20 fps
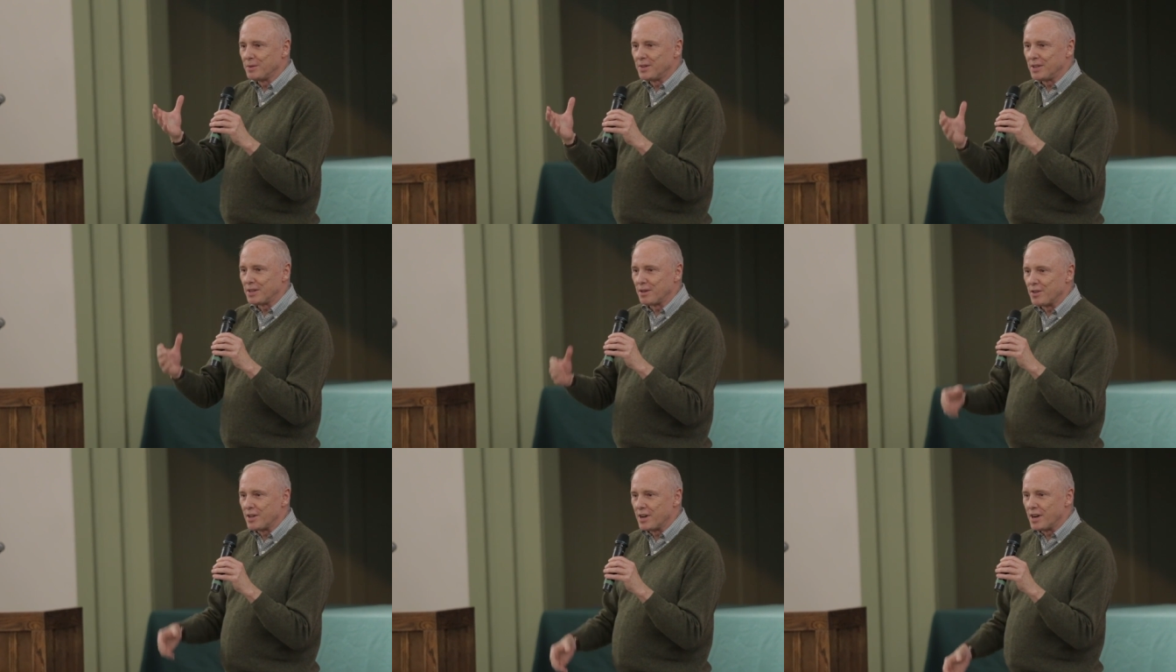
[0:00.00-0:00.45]

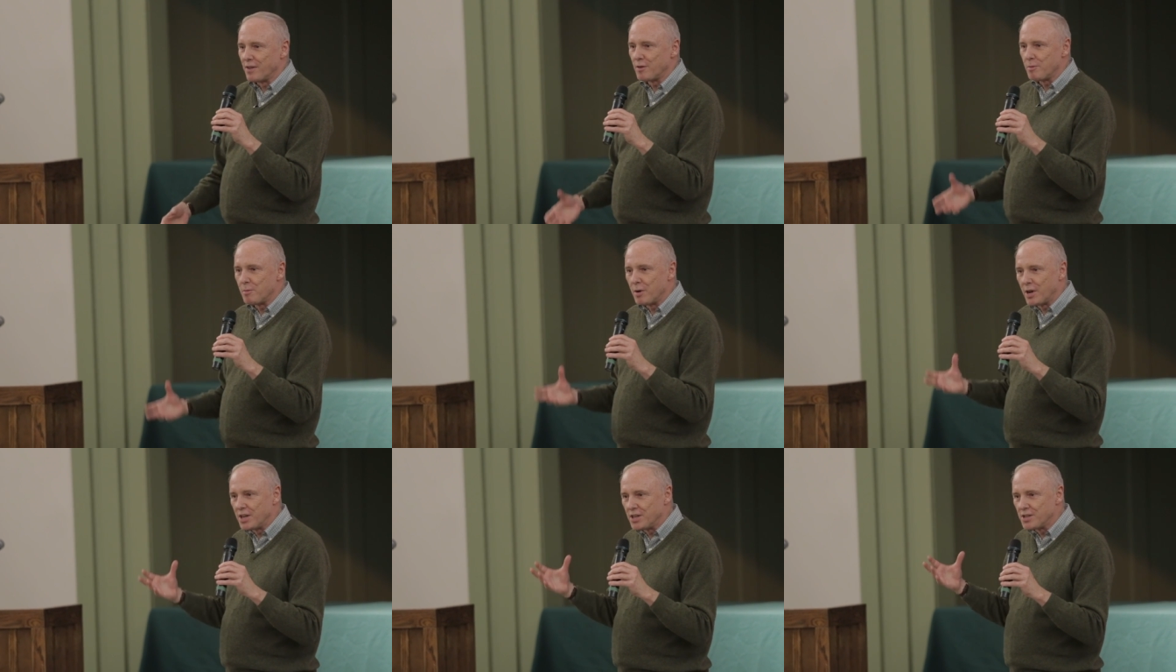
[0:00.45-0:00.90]
you know that
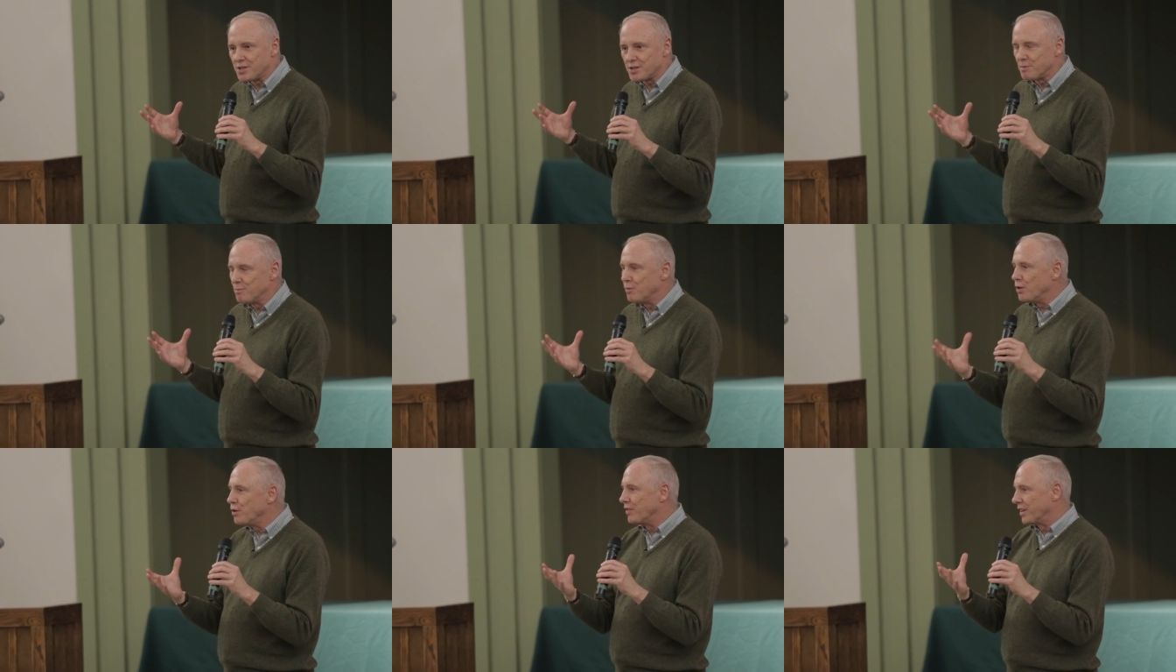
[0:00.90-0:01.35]

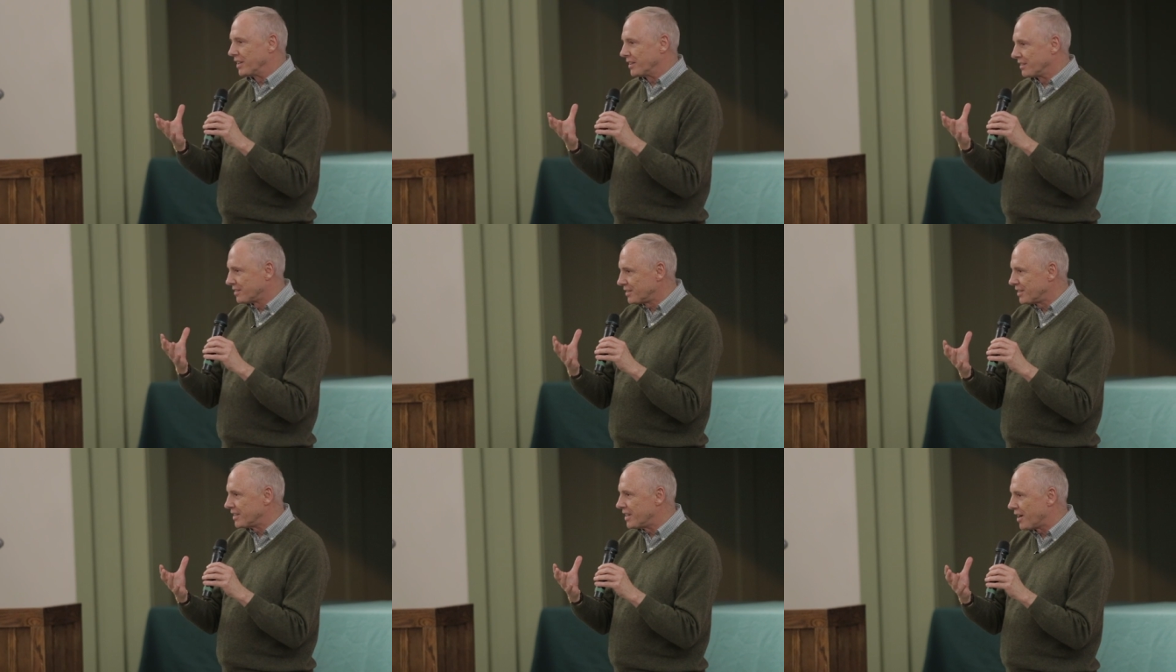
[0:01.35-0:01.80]
everybody's
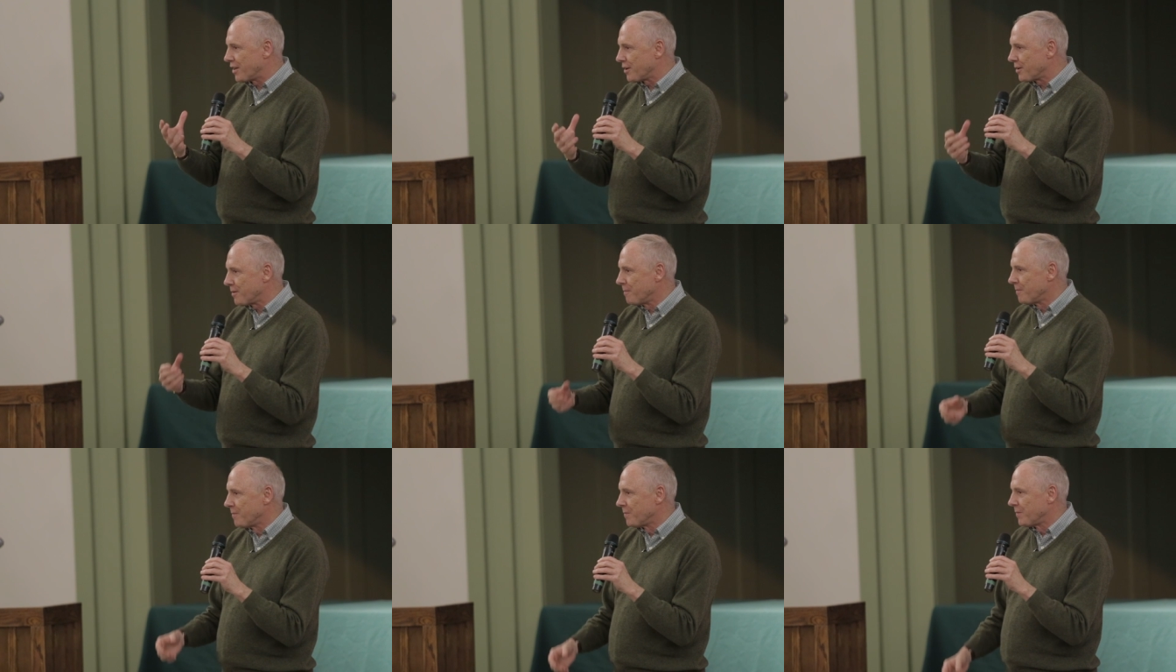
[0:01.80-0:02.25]
moving
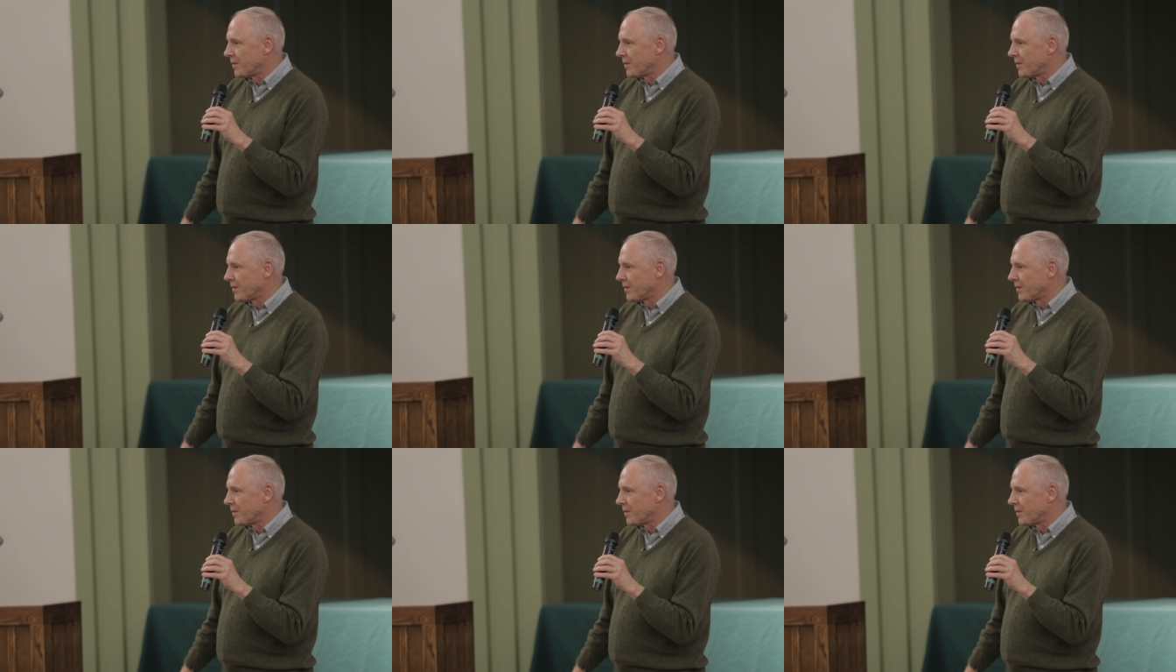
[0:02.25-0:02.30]
together.